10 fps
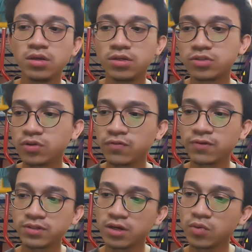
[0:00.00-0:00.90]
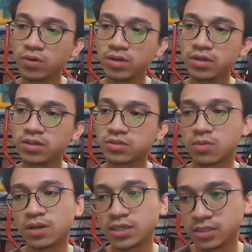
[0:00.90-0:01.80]
So for the second one is
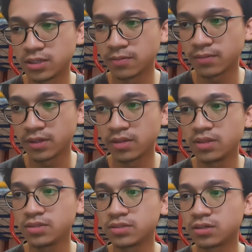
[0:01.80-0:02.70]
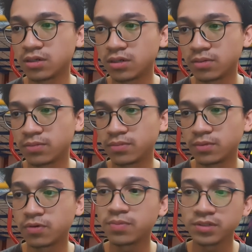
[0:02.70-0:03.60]
normalizing. In this, um, the
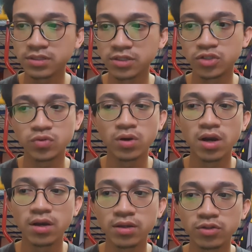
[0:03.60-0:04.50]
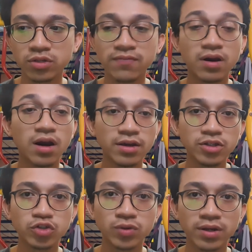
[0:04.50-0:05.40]
purpose is to high to give a higher
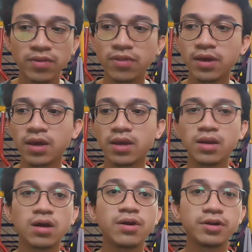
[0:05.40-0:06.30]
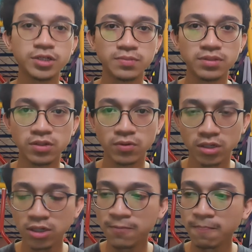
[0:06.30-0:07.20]
strength and hardness
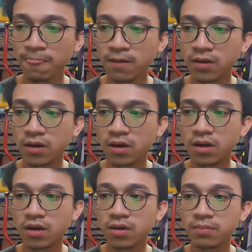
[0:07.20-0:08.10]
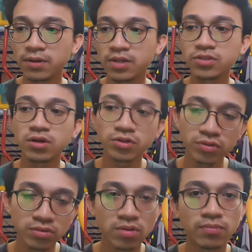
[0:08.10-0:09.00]
material. Um, it is
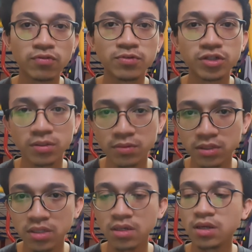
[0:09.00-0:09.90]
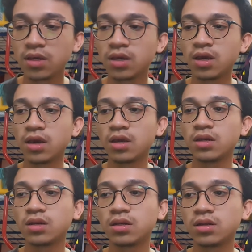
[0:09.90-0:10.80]
also to improve machinability,
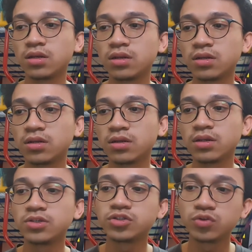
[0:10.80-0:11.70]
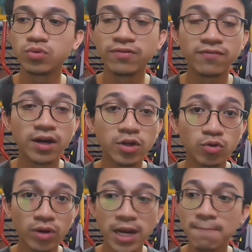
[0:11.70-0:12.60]
and it is to refine
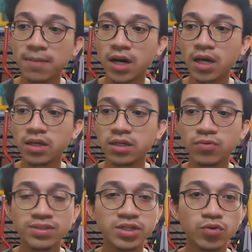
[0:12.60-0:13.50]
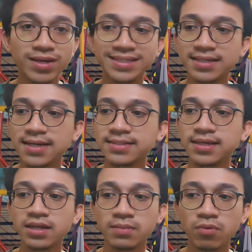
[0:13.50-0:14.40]
grain by decreasing grain size
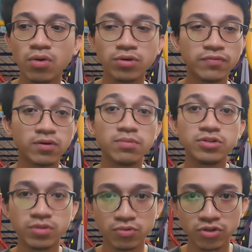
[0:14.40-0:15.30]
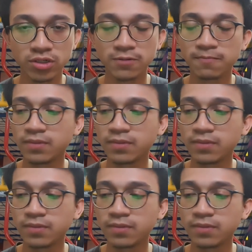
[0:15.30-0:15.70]
and more uniform distribution.